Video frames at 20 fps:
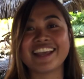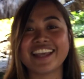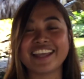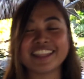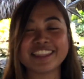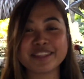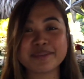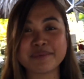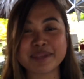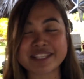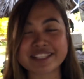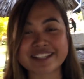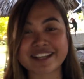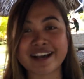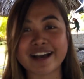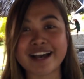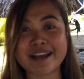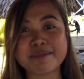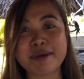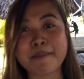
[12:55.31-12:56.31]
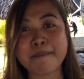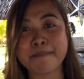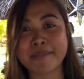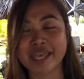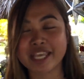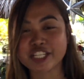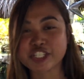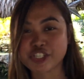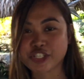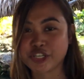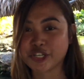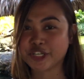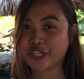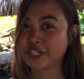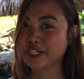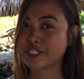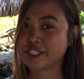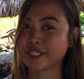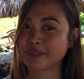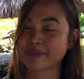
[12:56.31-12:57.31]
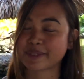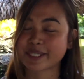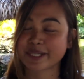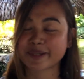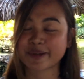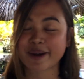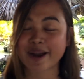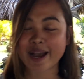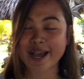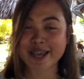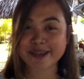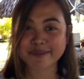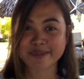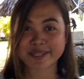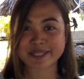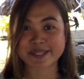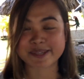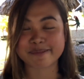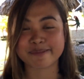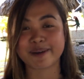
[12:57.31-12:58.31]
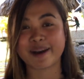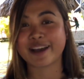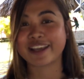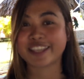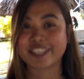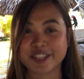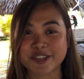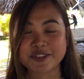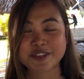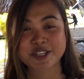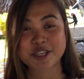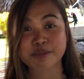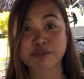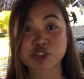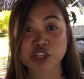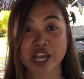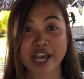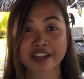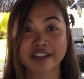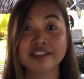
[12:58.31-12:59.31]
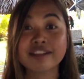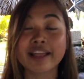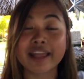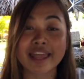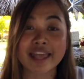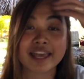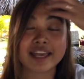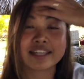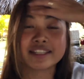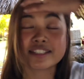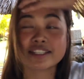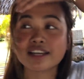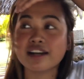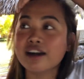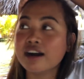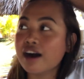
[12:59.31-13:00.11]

In the meantime, make sure you subscribe to my YouTube channel, and